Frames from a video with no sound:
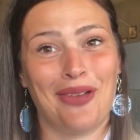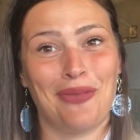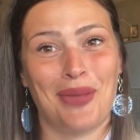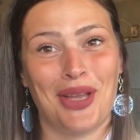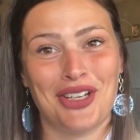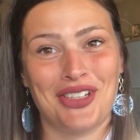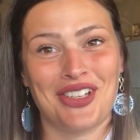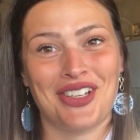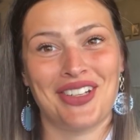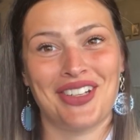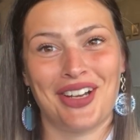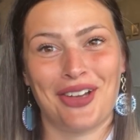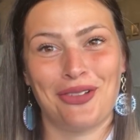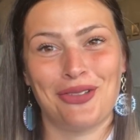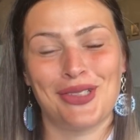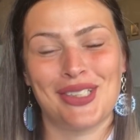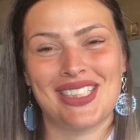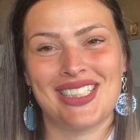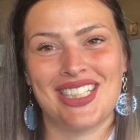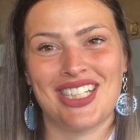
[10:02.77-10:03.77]
mentioned I
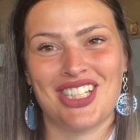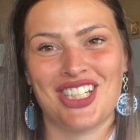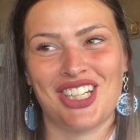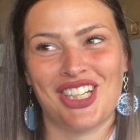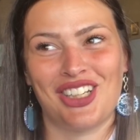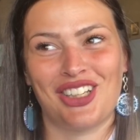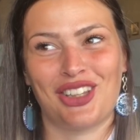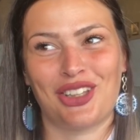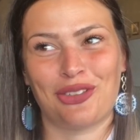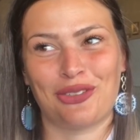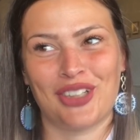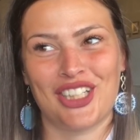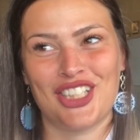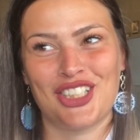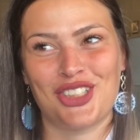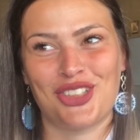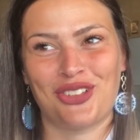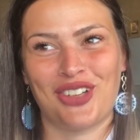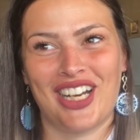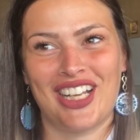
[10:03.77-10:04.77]
was stitching 3
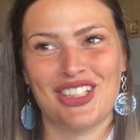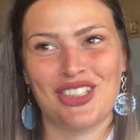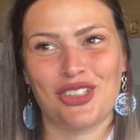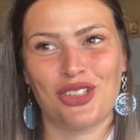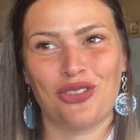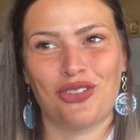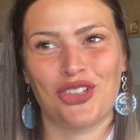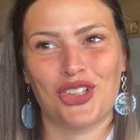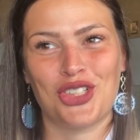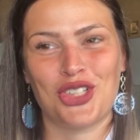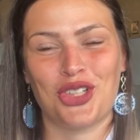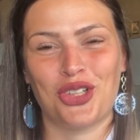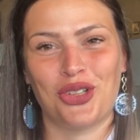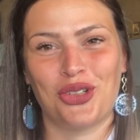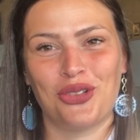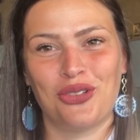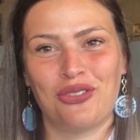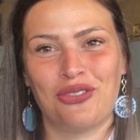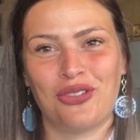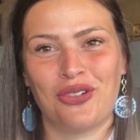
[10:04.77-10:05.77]
strands over
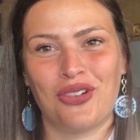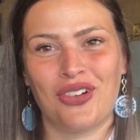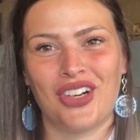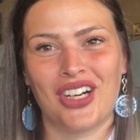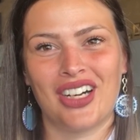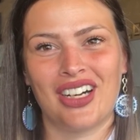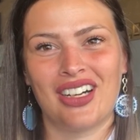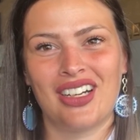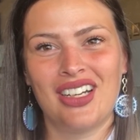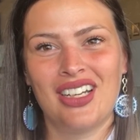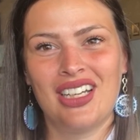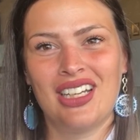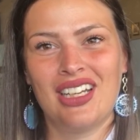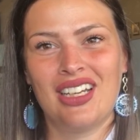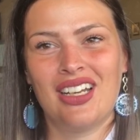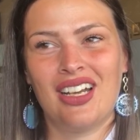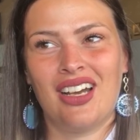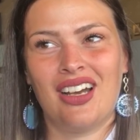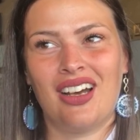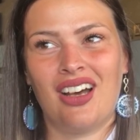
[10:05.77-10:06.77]
2 for
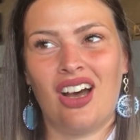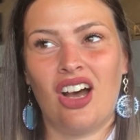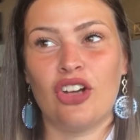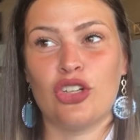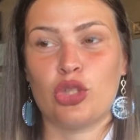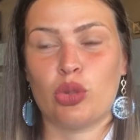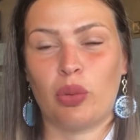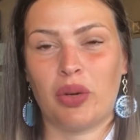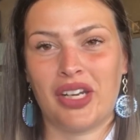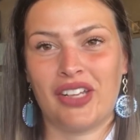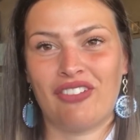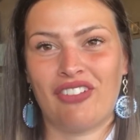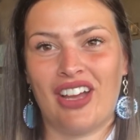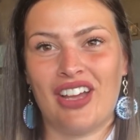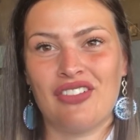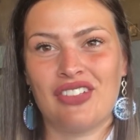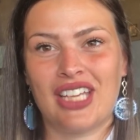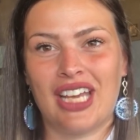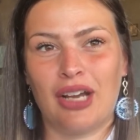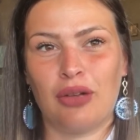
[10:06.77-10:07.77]
on
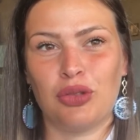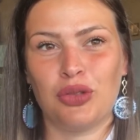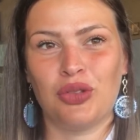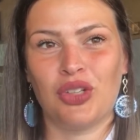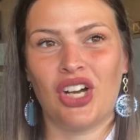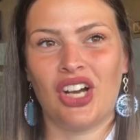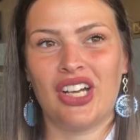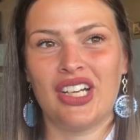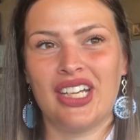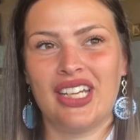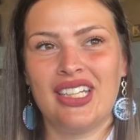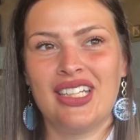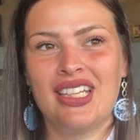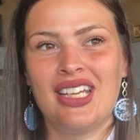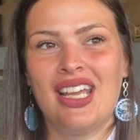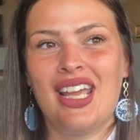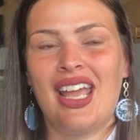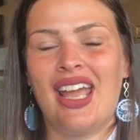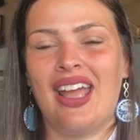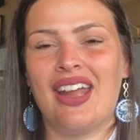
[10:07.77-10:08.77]
25 count Lugana,
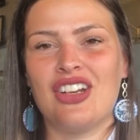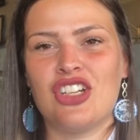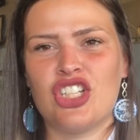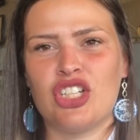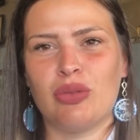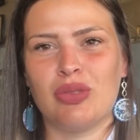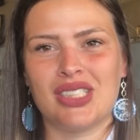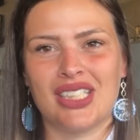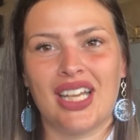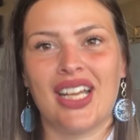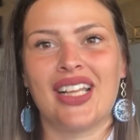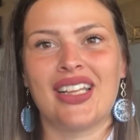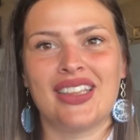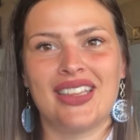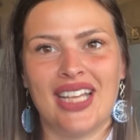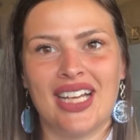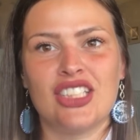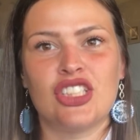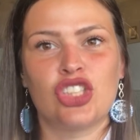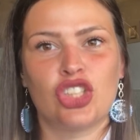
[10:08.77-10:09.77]
and she was like,
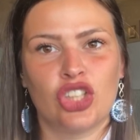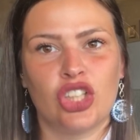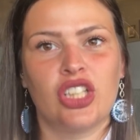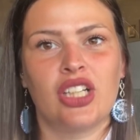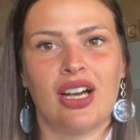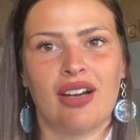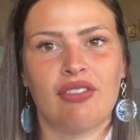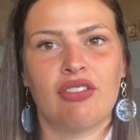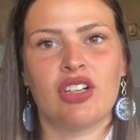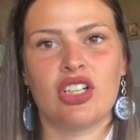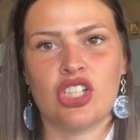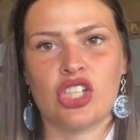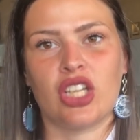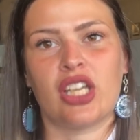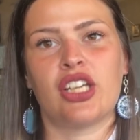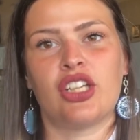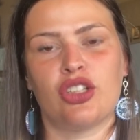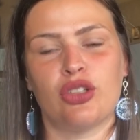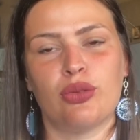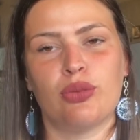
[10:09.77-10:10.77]
that's good coverage,
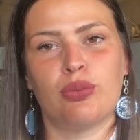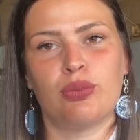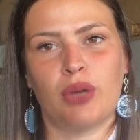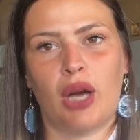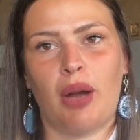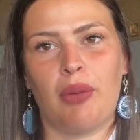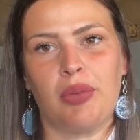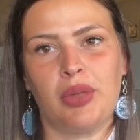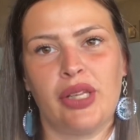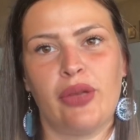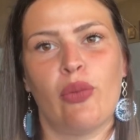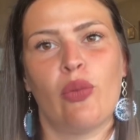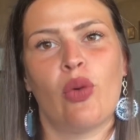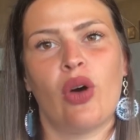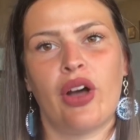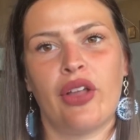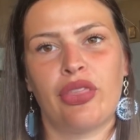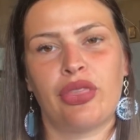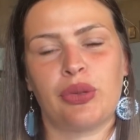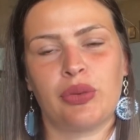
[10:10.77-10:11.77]
like you probably
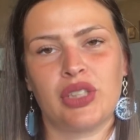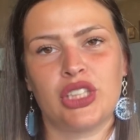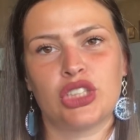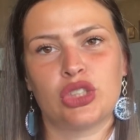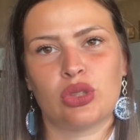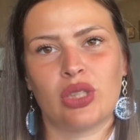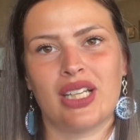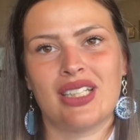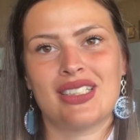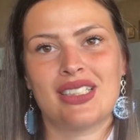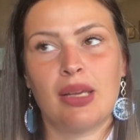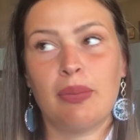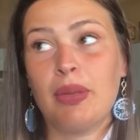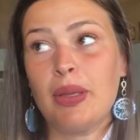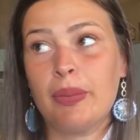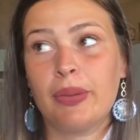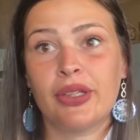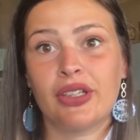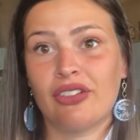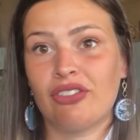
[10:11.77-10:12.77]
want 3 strands. Some
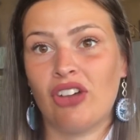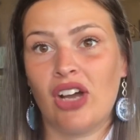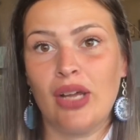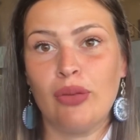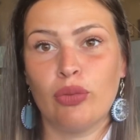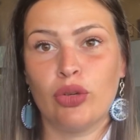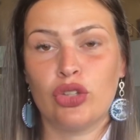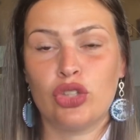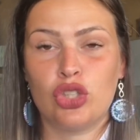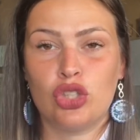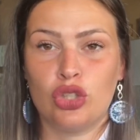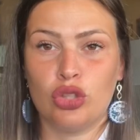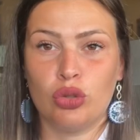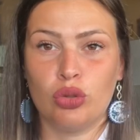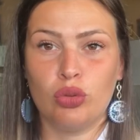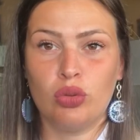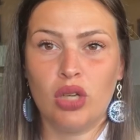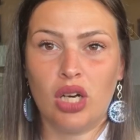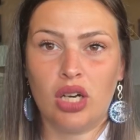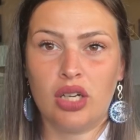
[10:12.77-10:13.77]
people are fine with
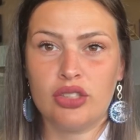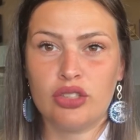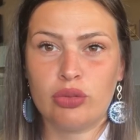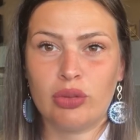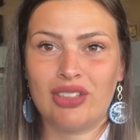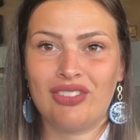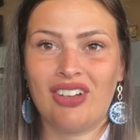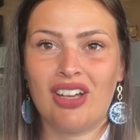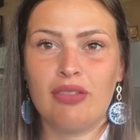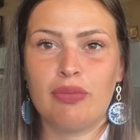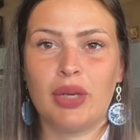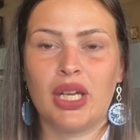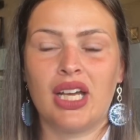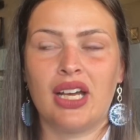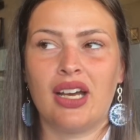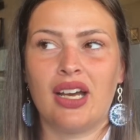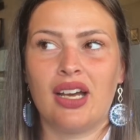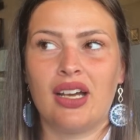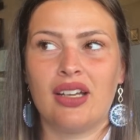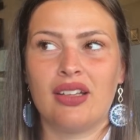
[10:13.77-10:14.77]
2 on 25, but
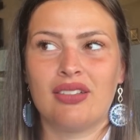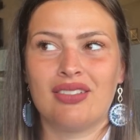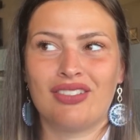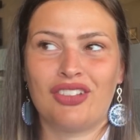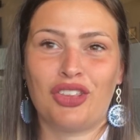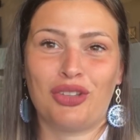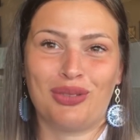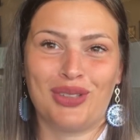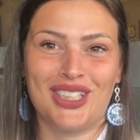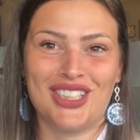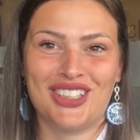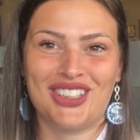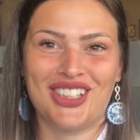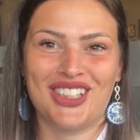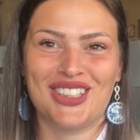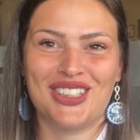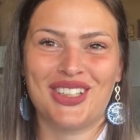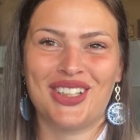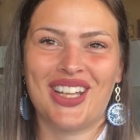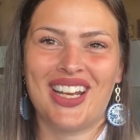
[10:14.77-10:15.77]
3 is
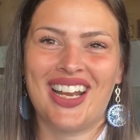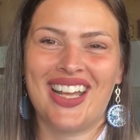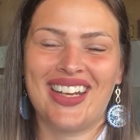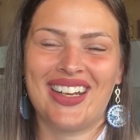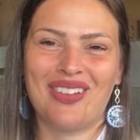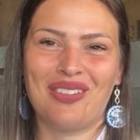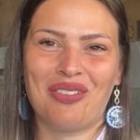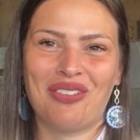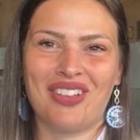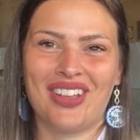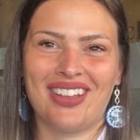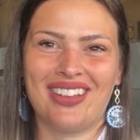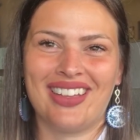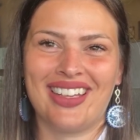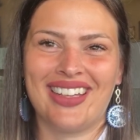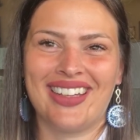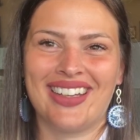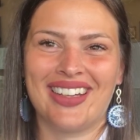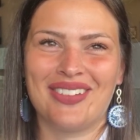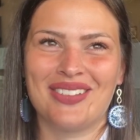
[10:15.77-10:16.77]
good. So then I didn't feel
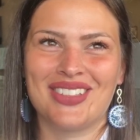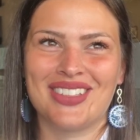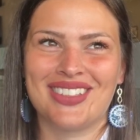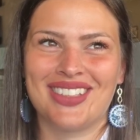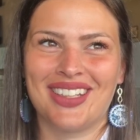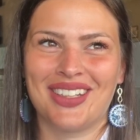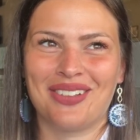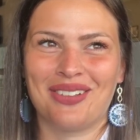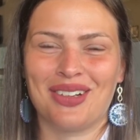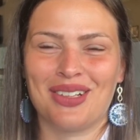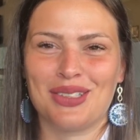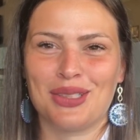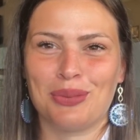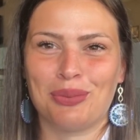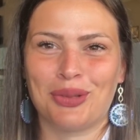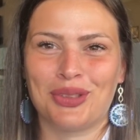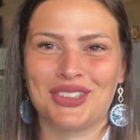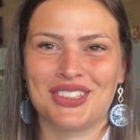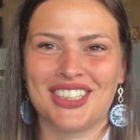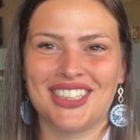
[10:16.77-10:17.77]
like I was a crazy
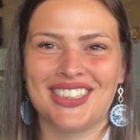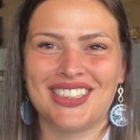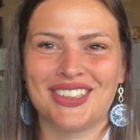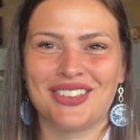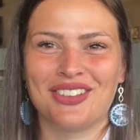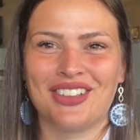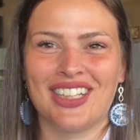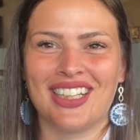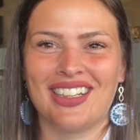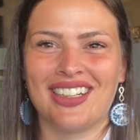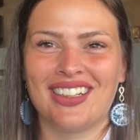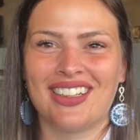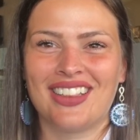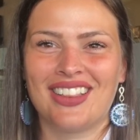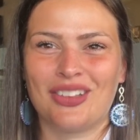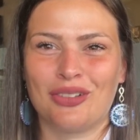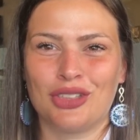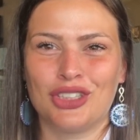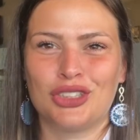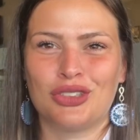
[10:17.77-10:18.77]
person doing
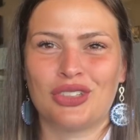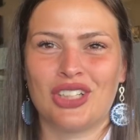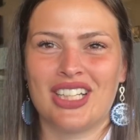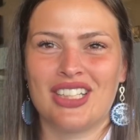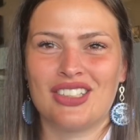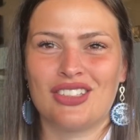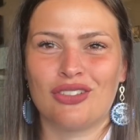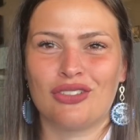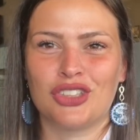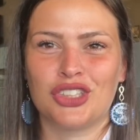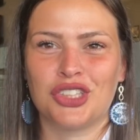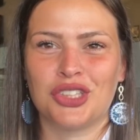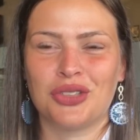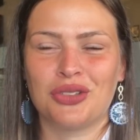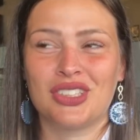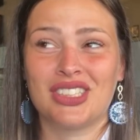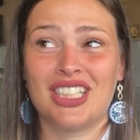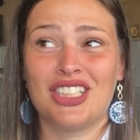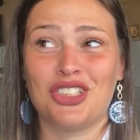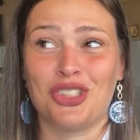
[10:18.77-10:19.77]
3 strands over 2,
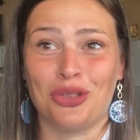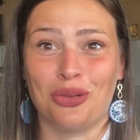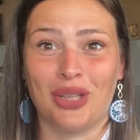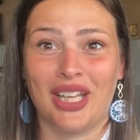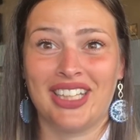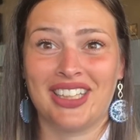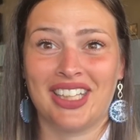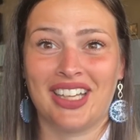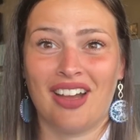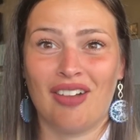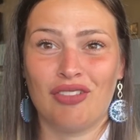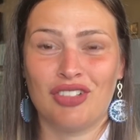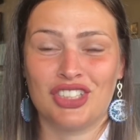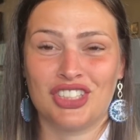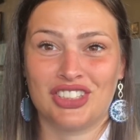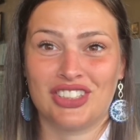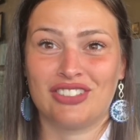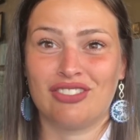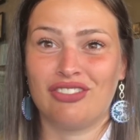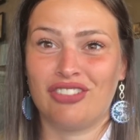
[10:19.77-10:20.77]
because I do like the coverage.
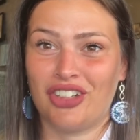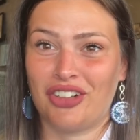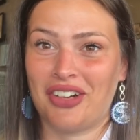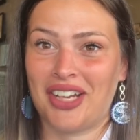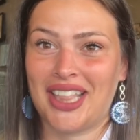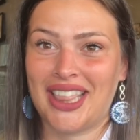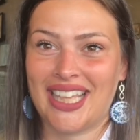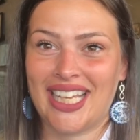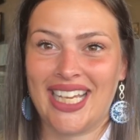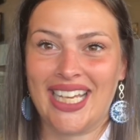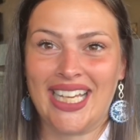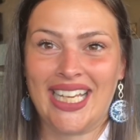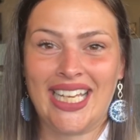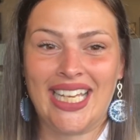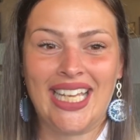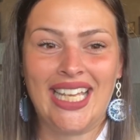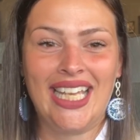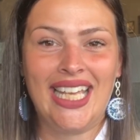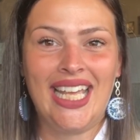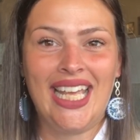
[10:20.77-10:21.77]
It's very thick
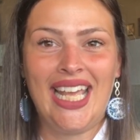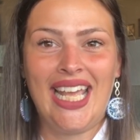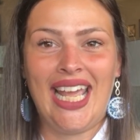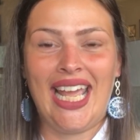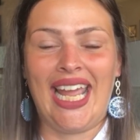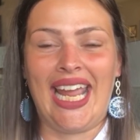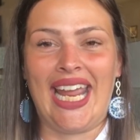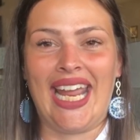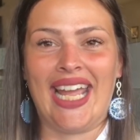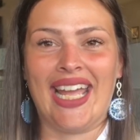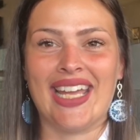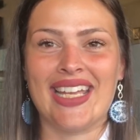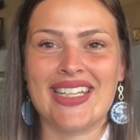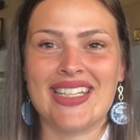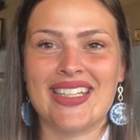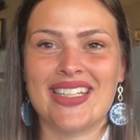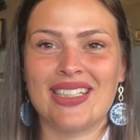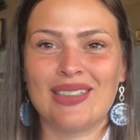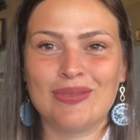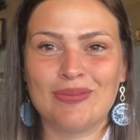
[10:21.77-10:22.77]

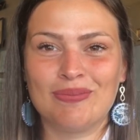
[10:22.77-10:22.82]
and